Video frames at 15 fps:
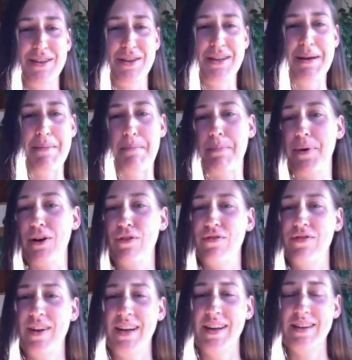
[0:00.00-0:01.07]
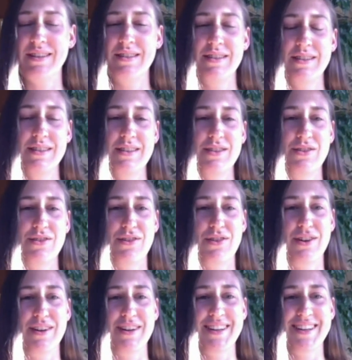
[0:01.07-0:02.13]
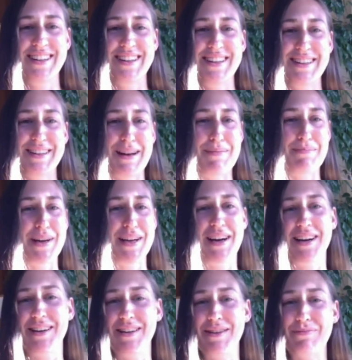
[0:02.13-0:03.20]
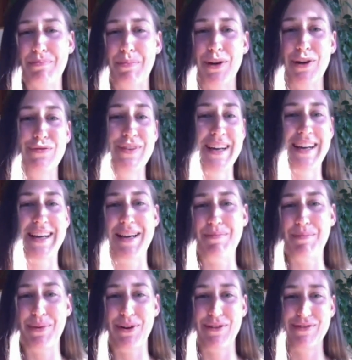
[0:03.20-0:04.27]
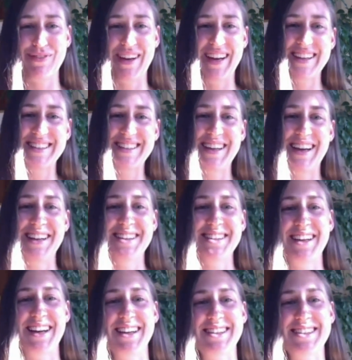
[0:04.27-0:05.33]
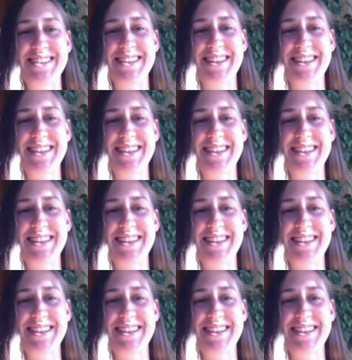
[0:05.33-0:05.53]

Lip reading: imperfect or that but are perfectly imperfect and that